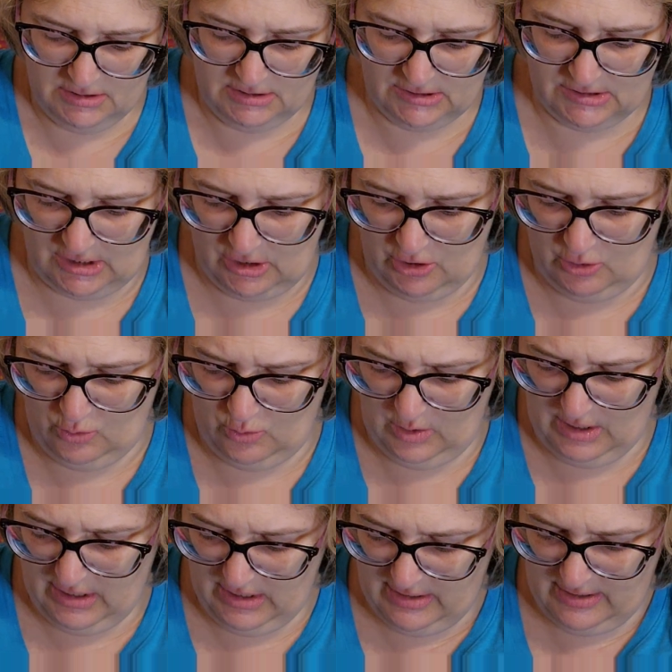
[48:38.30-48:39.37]
So
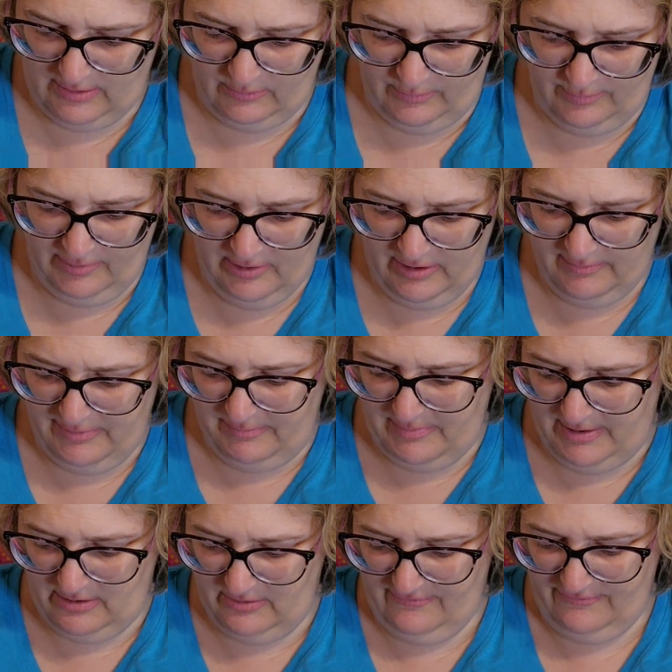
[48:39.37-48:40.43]
it would probably be
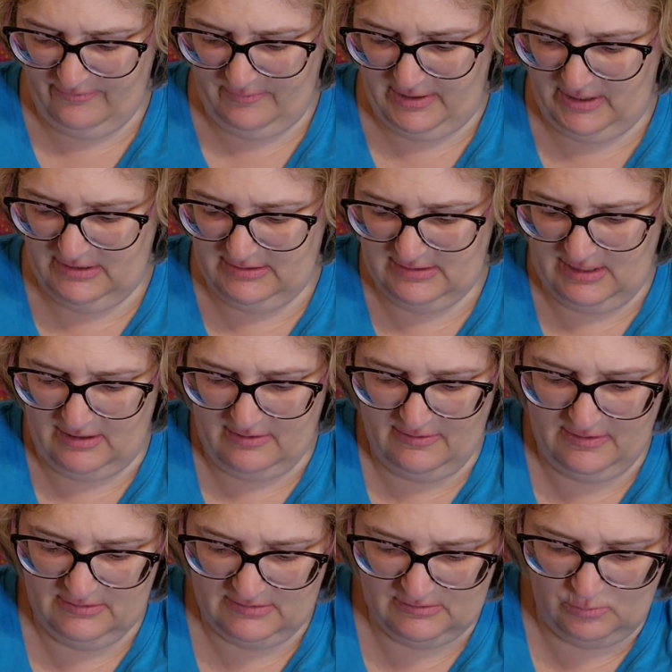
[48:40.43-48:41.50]
better for me to take
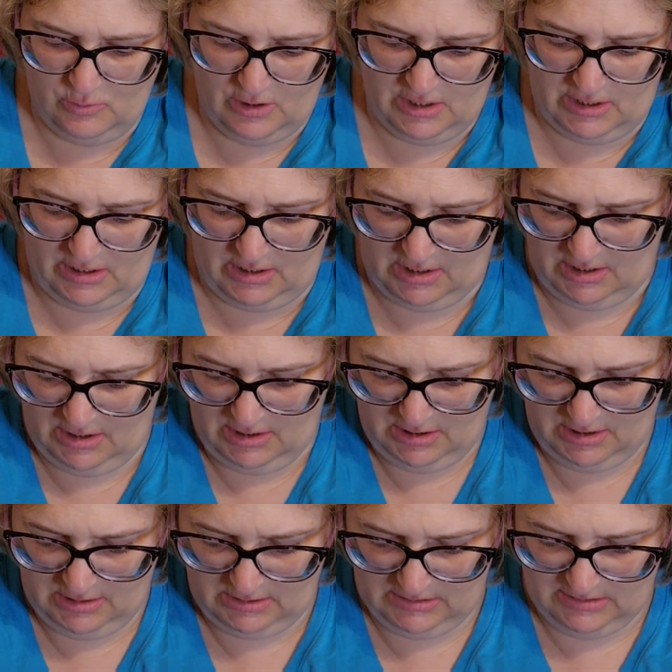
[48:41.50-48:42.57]
this one
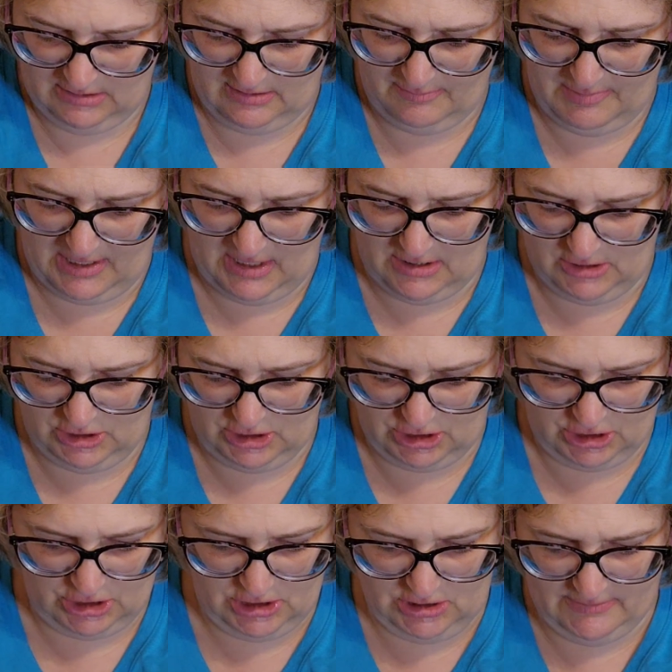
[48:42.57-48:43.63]
to the
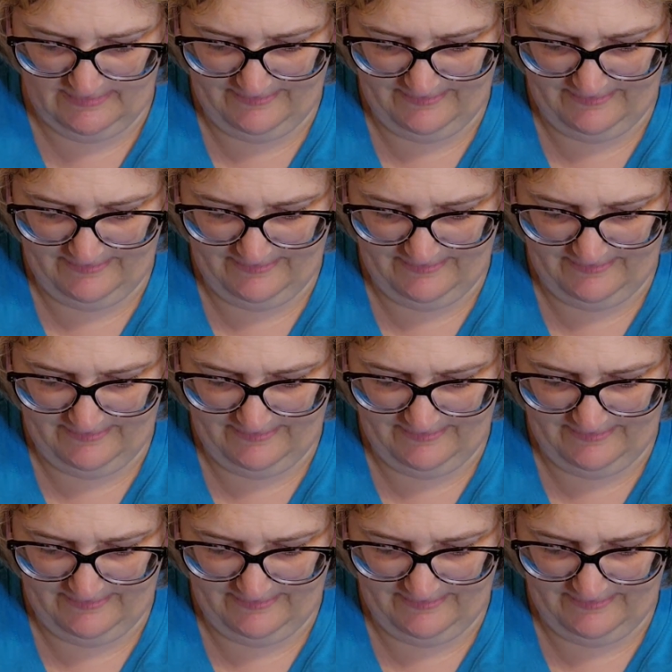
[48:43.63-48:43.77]
beach.